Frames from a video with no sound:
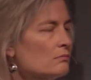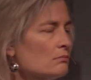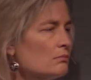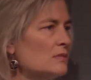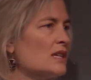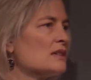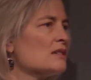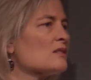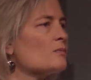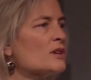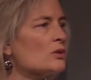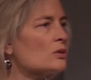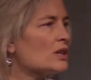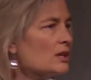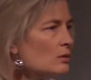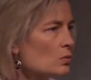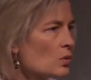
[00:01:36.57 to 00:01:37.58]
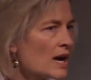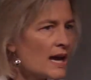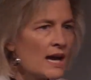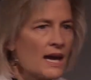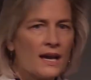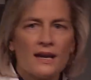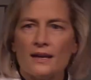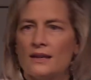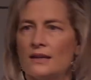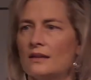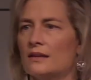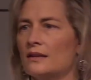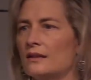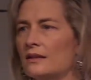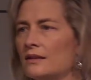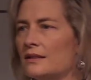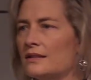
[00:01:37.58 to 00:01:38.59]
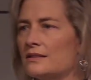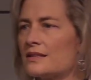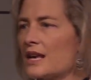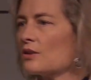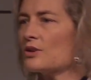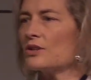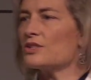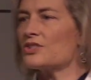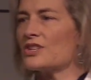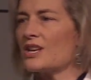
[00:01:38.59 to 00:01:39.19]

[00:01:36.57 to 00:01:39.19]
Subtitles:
this Milky Way, et cetera, et